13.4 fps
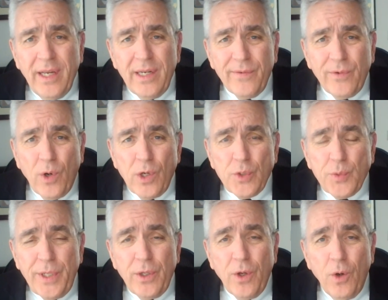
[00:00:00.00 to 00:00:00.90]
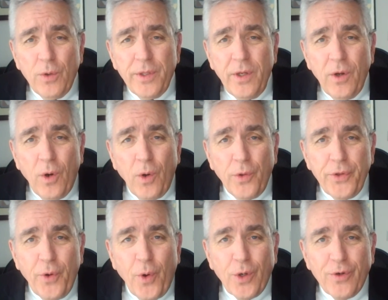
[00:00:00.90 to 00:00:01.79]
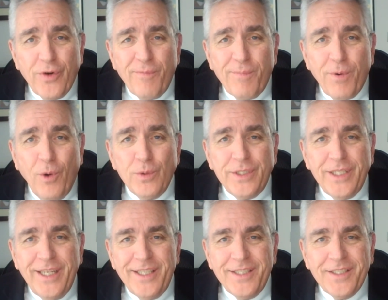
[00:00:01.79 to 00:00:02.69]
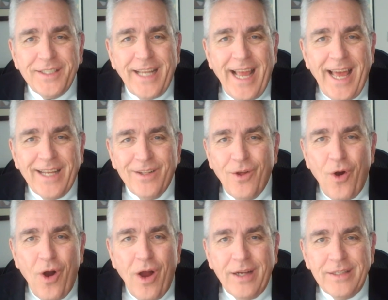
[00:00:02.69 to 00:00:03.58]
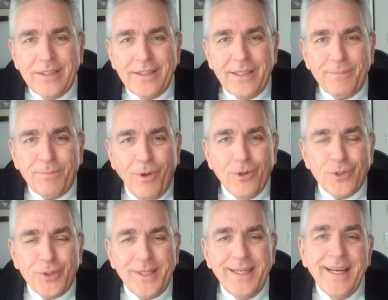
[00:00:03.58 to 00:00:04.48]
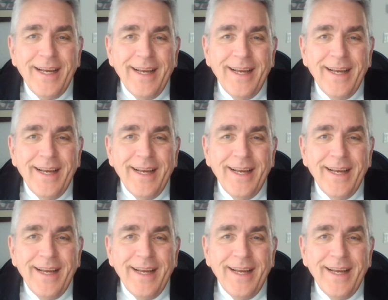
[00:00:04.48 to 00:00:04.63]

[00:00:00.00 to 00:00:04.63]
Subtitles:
And of course, we know the order of protein is cattle, hogs, and then poultry.